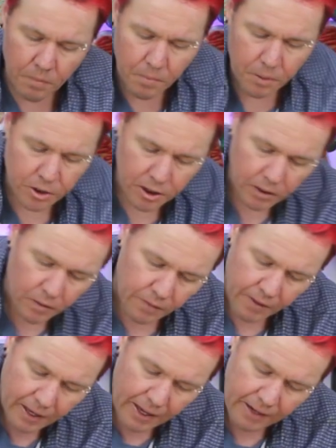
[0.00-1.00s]
pushing all
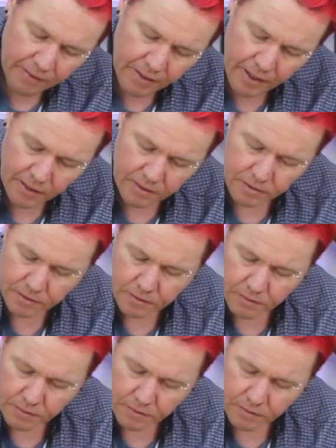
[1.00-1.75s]
the air out,